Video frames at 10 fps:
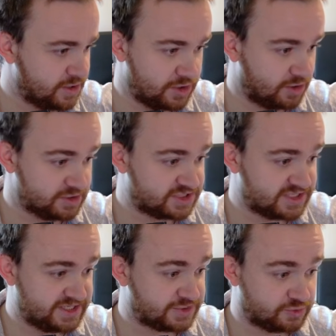
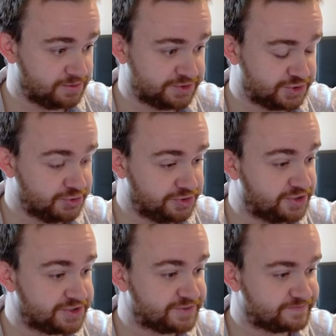Honestly, it's almost too
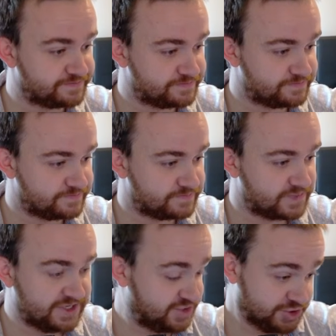good.
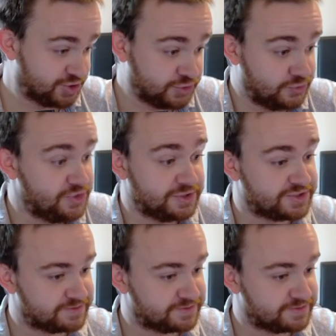It's just too good.